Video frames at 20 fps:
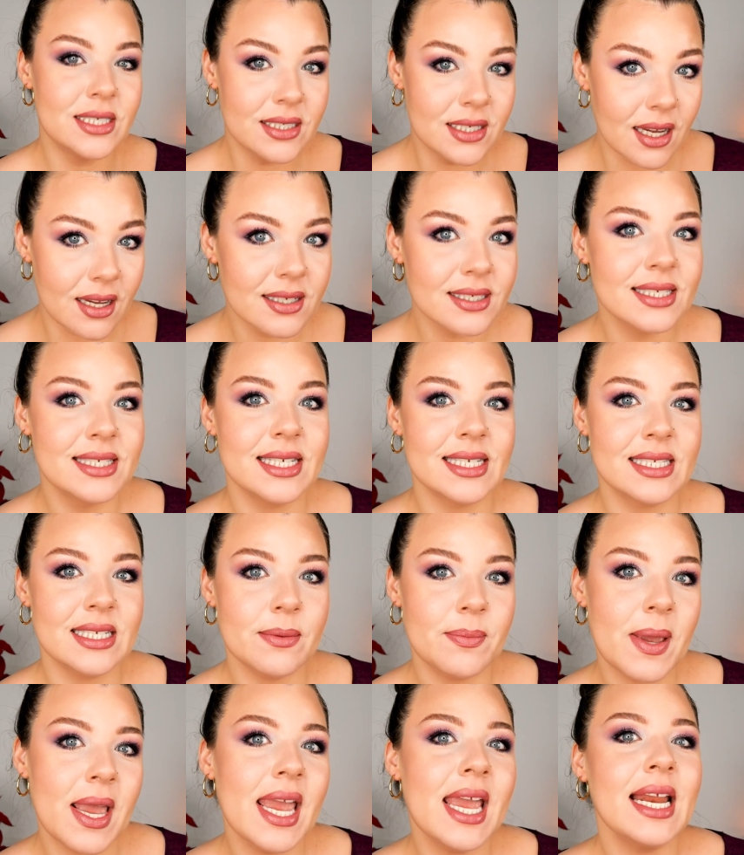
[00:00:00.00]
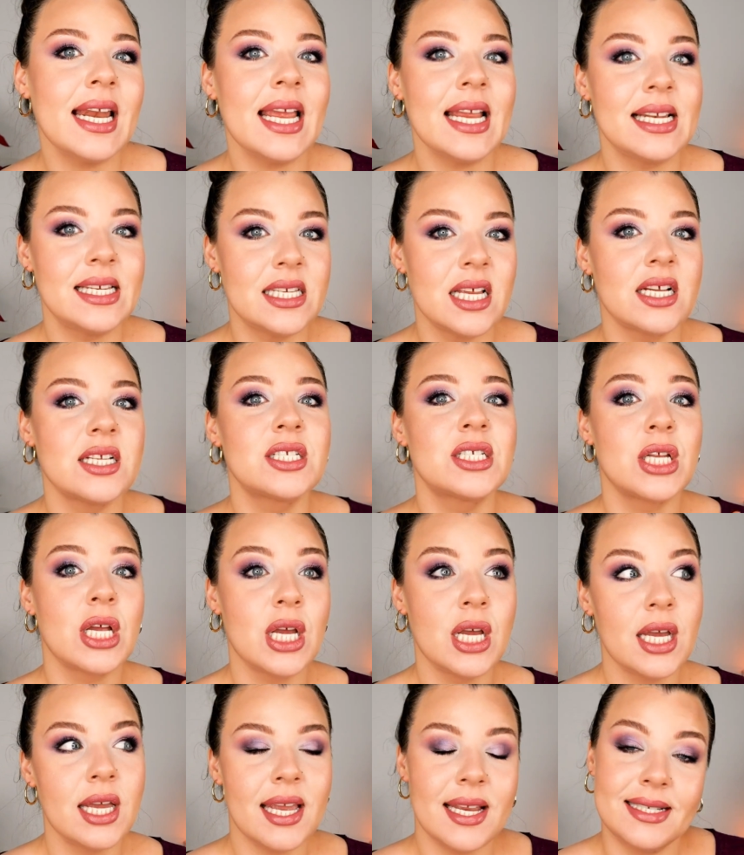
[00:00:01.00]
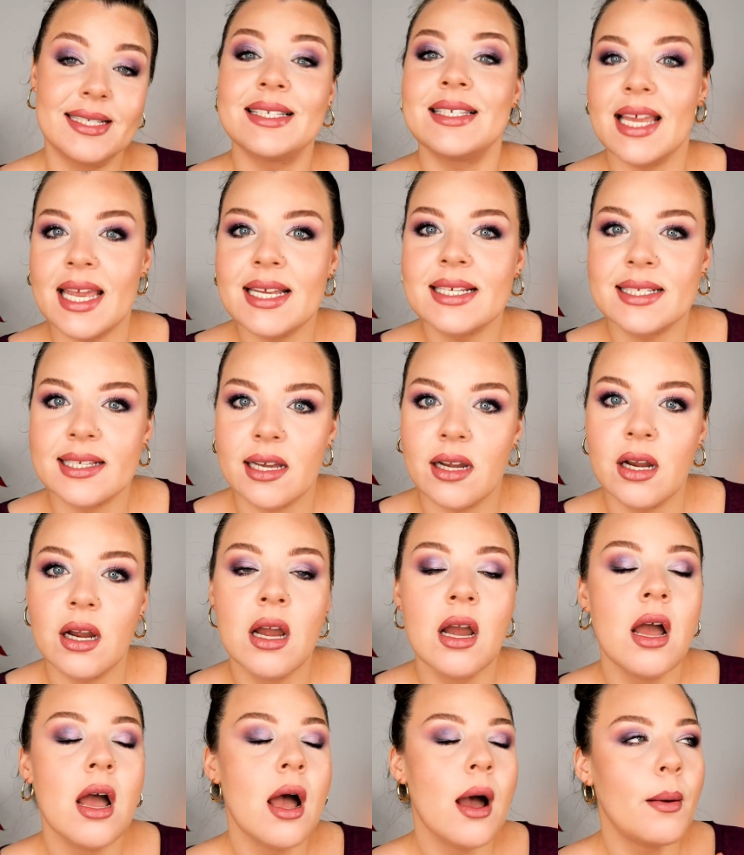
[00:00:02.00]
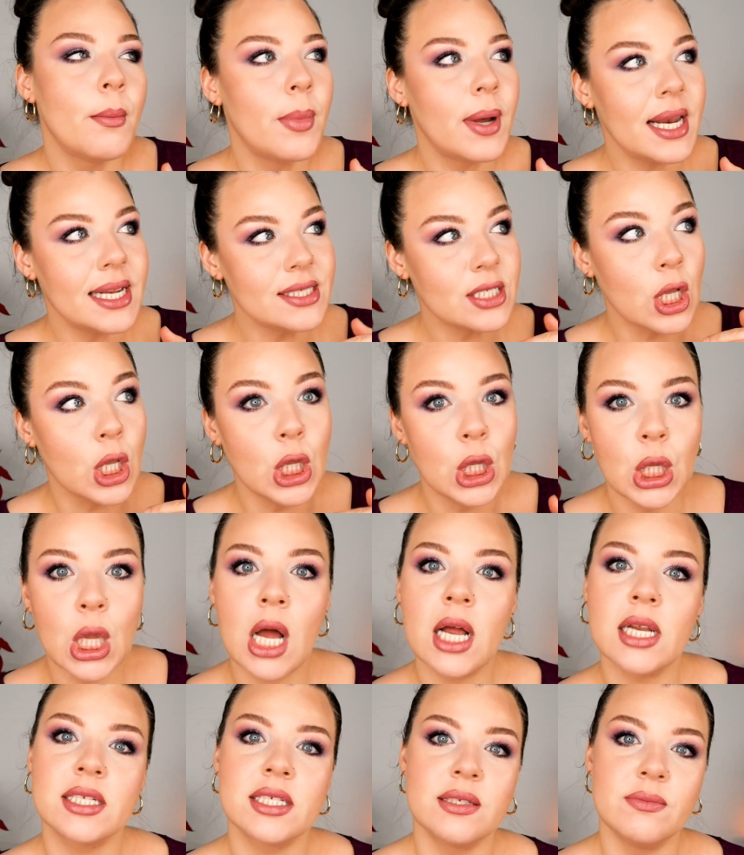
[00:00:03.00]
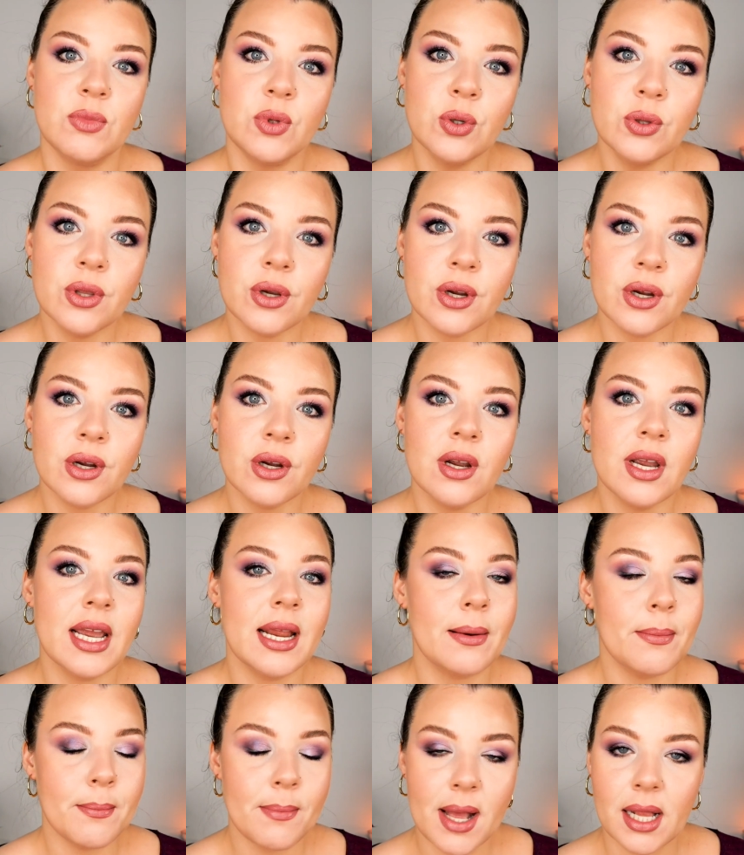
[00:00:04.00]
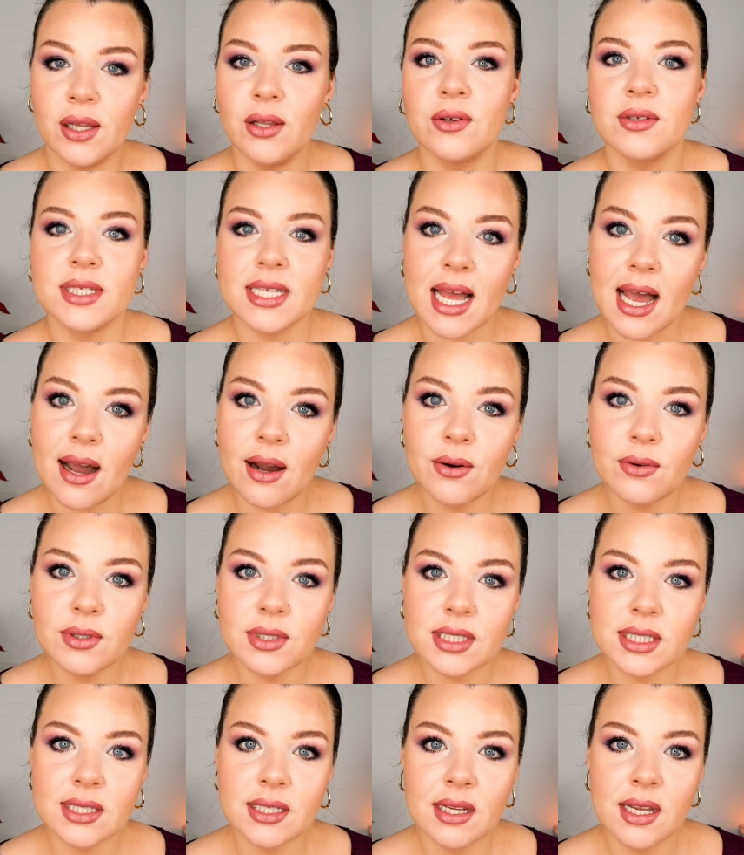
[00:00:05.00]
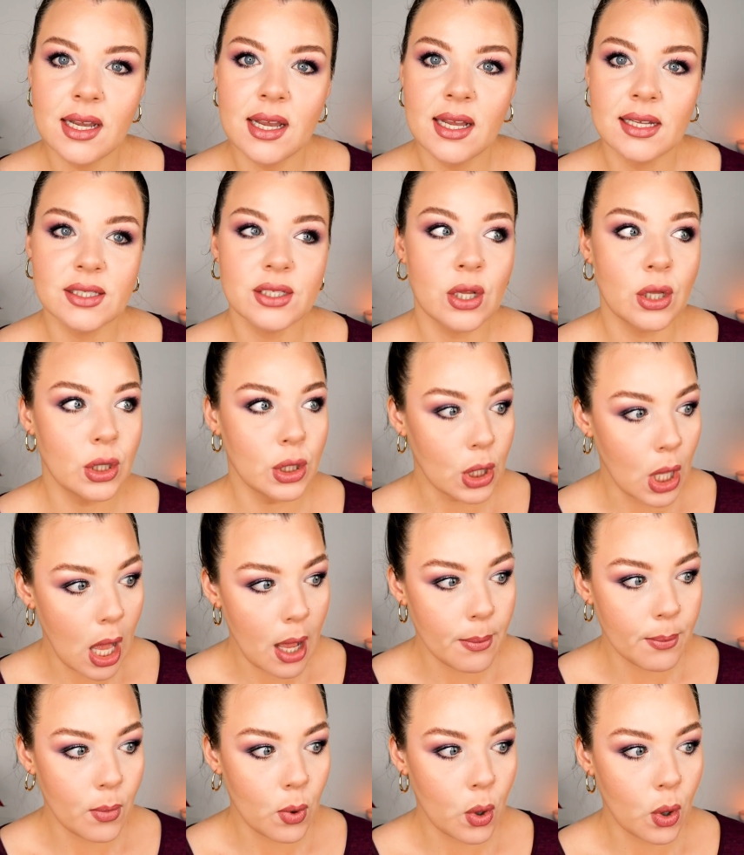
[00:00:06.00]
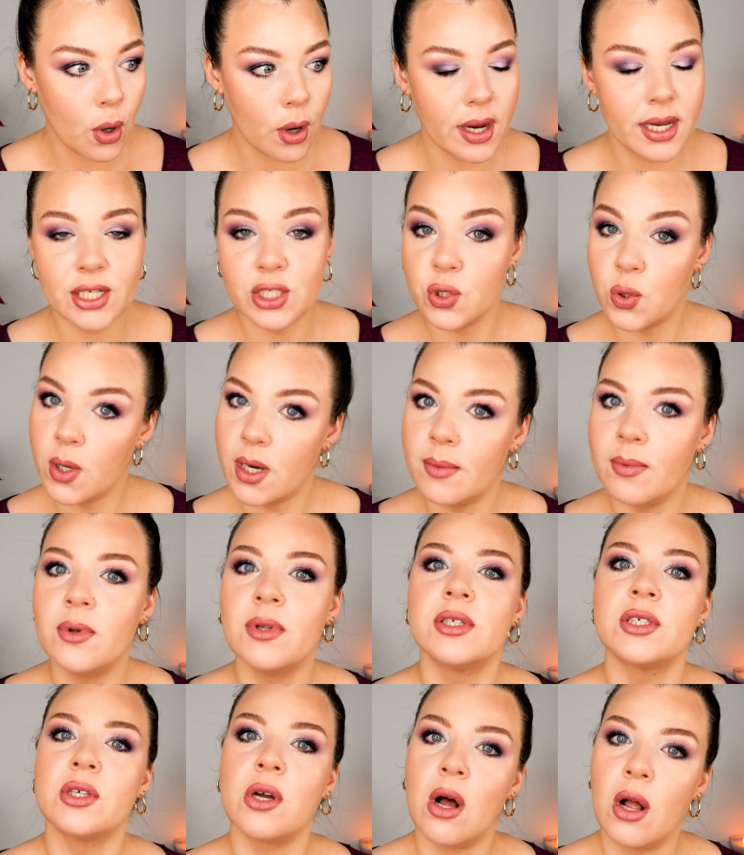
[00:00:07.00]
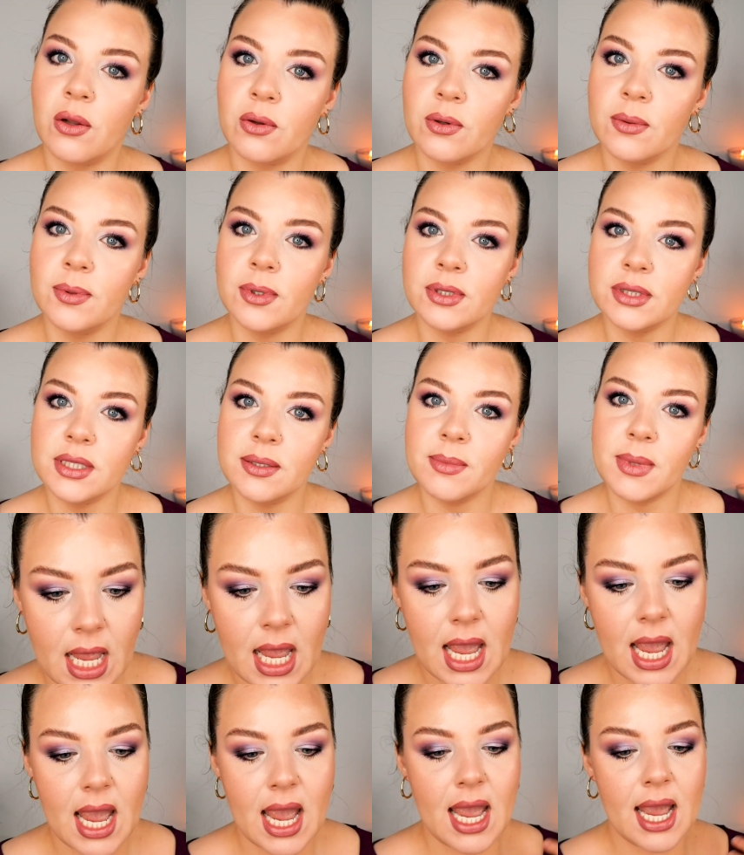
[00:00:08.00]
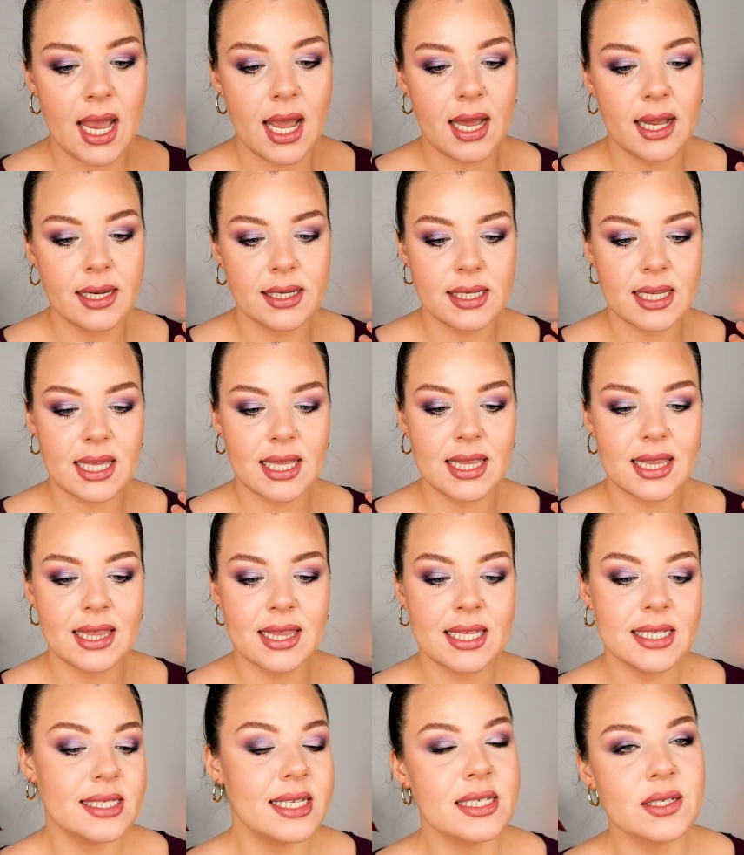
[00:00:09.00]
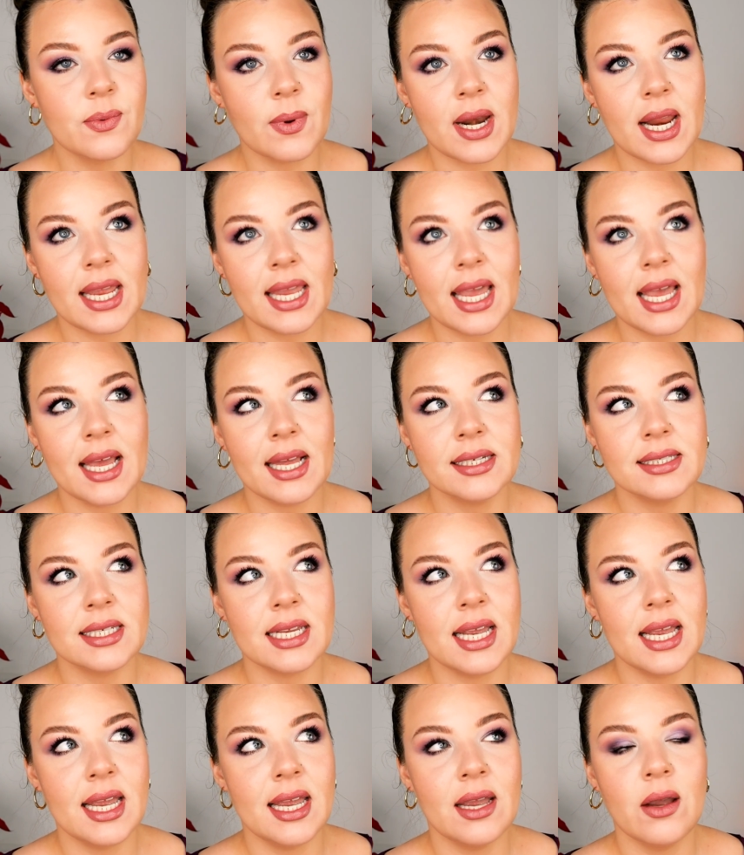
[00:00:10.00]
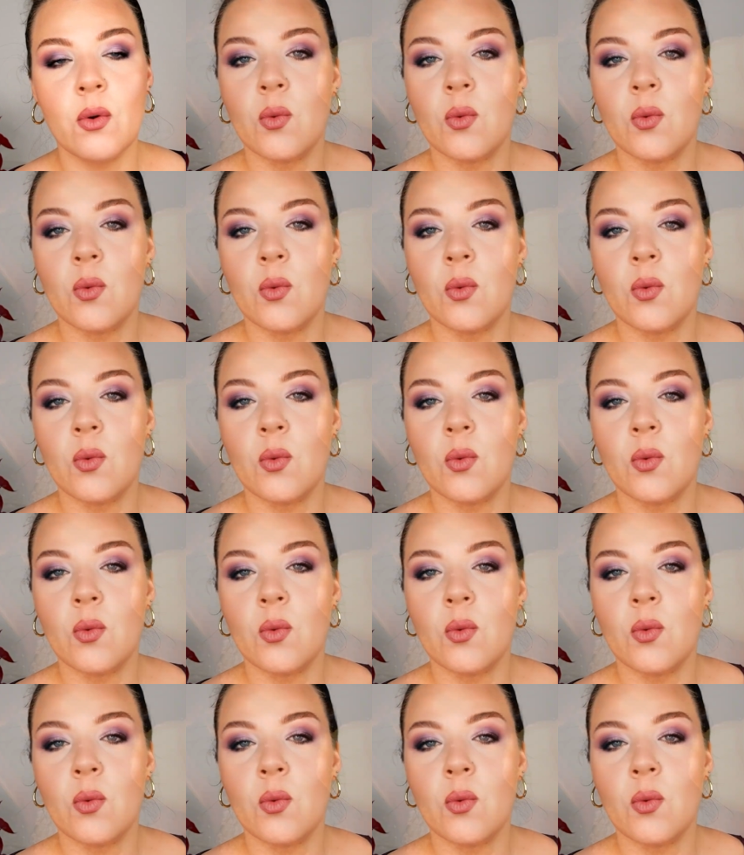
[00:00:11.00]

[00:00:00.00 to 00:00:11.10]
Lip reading: does dissipate. It stays there, but it's a lot smoother. It mellows out. It's a lot more enjoyable and tolerable to me. And this is when I get a